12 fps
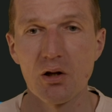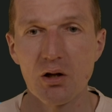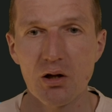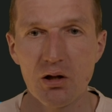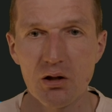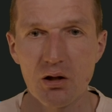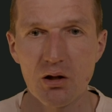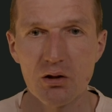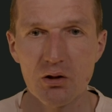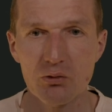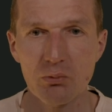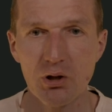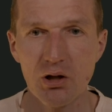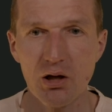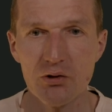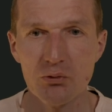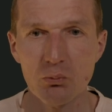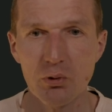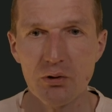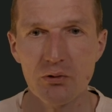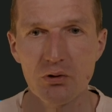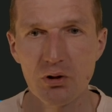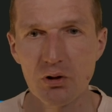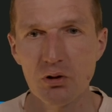in, in the screencast, with
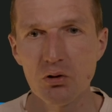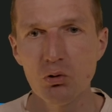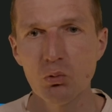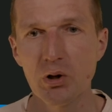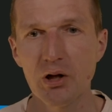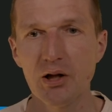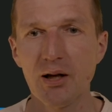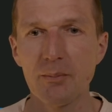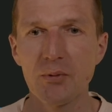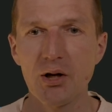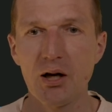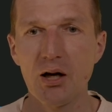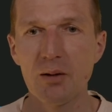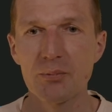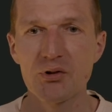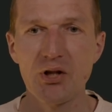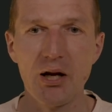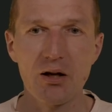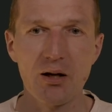the newer Lambda A L B stack,